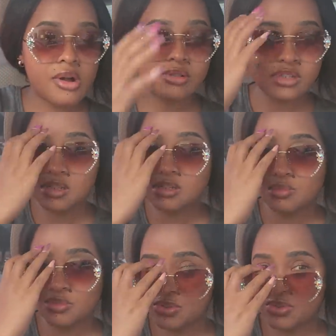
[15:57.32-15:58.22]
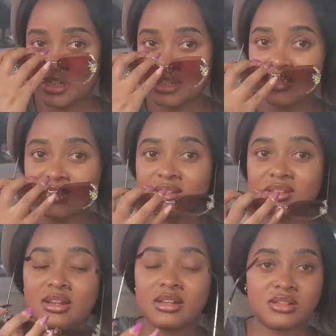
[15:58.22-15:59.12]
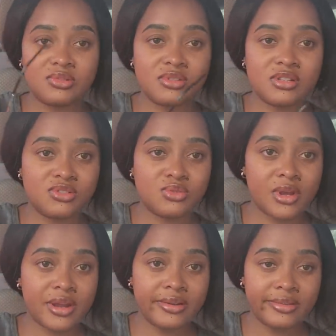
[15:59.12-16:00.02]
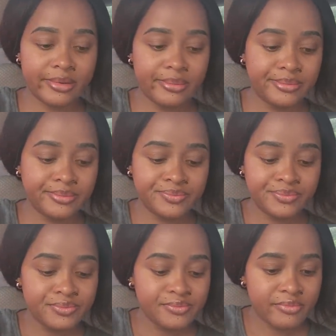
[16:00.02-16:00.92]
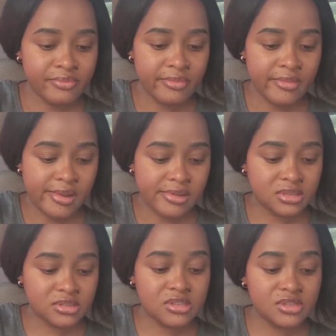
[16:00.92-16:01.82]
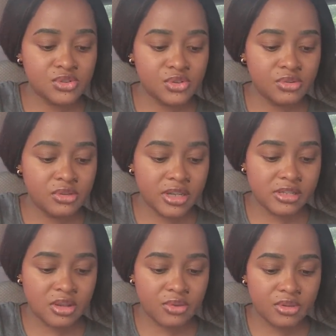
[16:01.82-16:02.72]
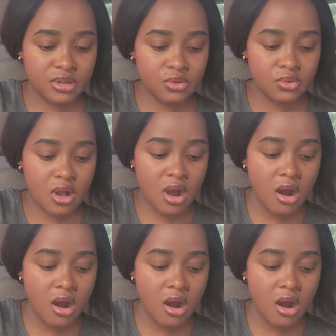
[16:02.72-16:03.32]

I was just demonstrating this tan as I wasn't wearing them. I'll just show you guys how they look.